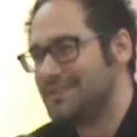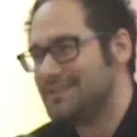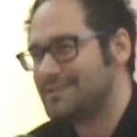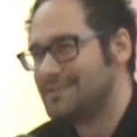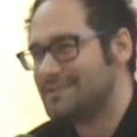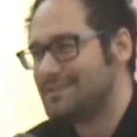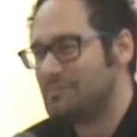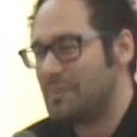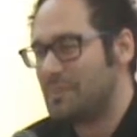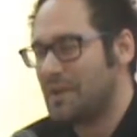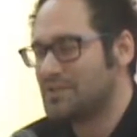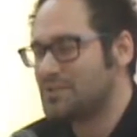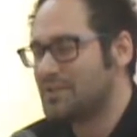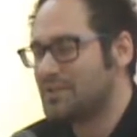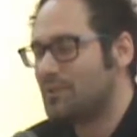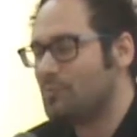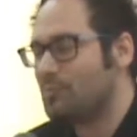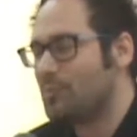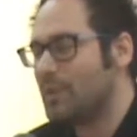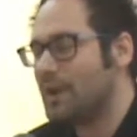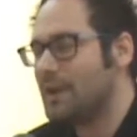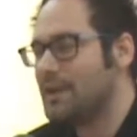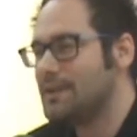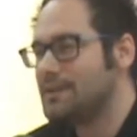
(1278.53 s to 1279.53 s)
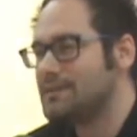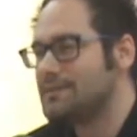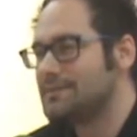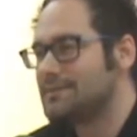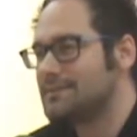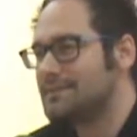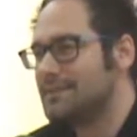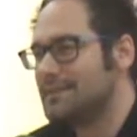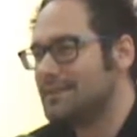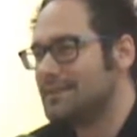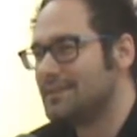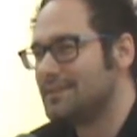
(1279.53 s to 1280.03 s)
this special
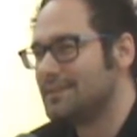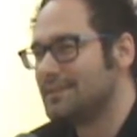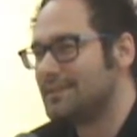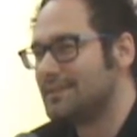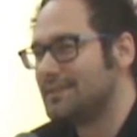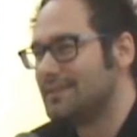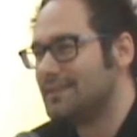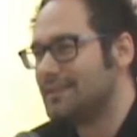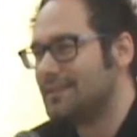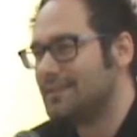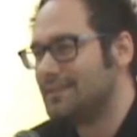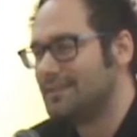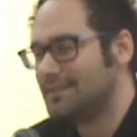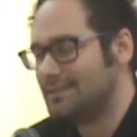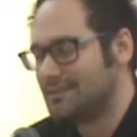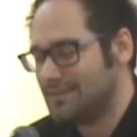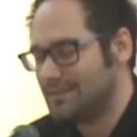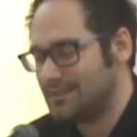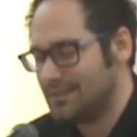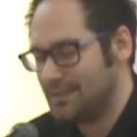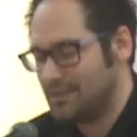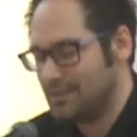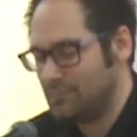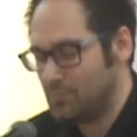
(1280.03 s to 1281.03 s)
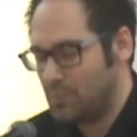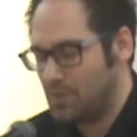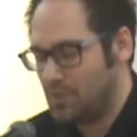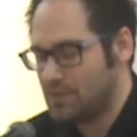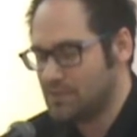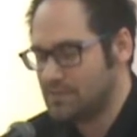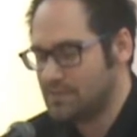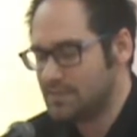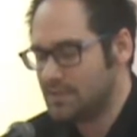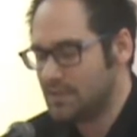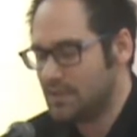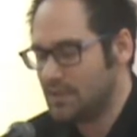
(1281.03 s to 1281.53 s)
place in
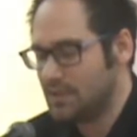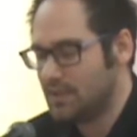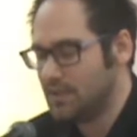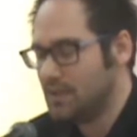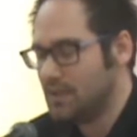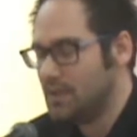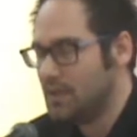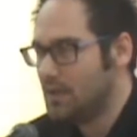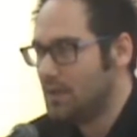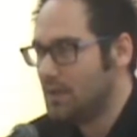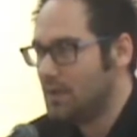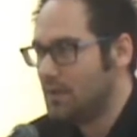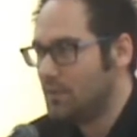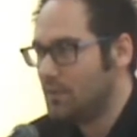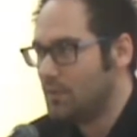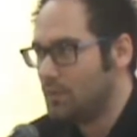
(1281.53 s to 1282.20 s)
Bosnia